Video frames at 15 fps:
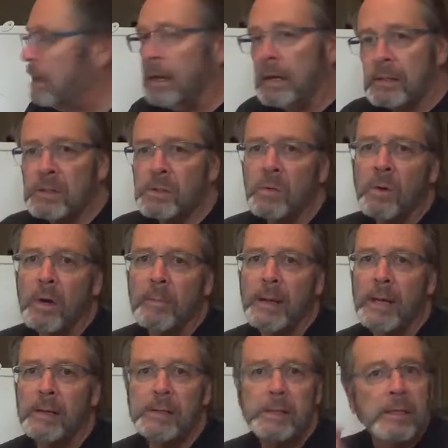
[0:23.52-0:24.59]
like to talk
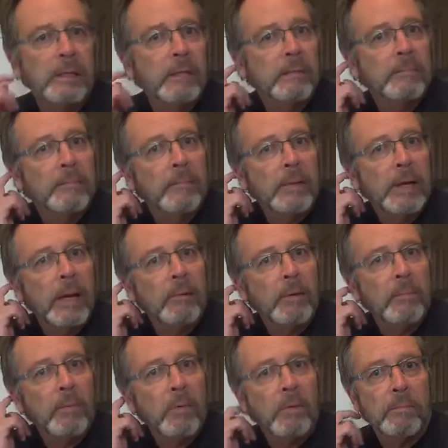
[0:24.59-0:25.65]
about it now
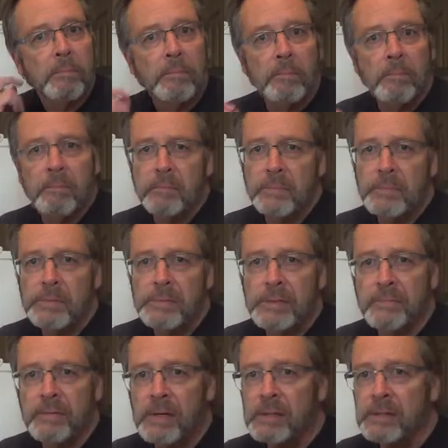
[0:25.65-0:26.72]
in more
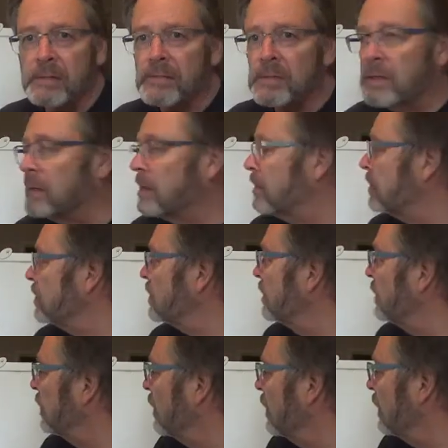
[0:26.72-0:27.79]
definitive terms.
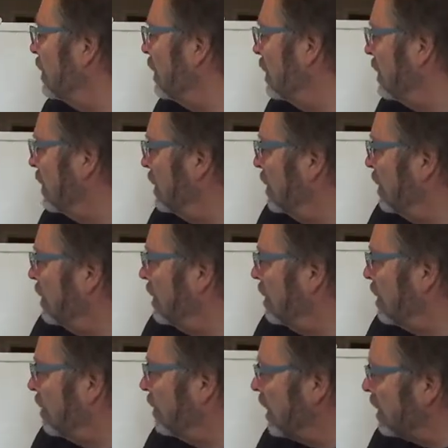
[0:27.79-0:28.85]

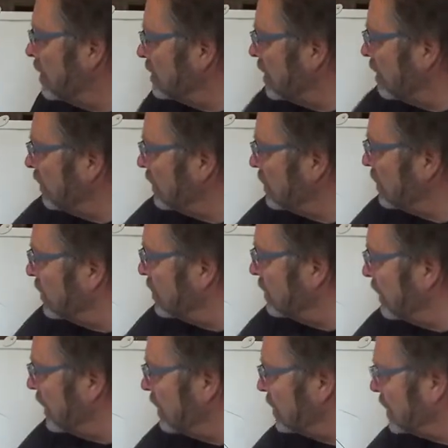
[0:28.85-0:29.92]
I mean, last time we talked
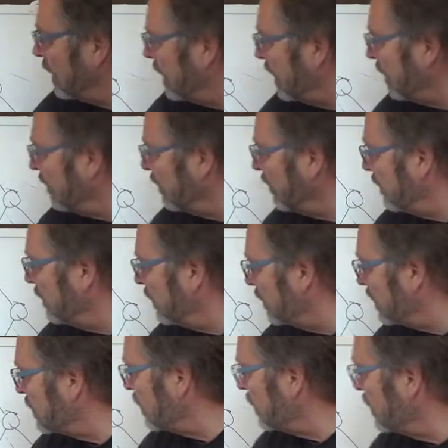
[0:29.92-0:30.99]
about how
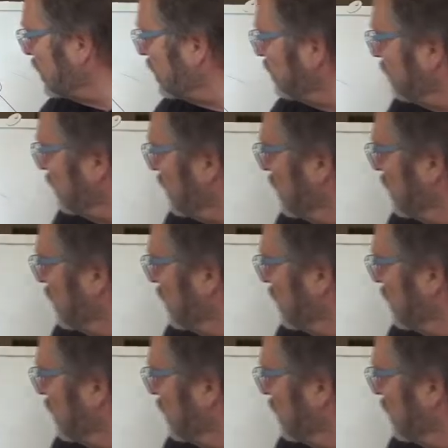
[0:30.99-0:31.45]
the majority of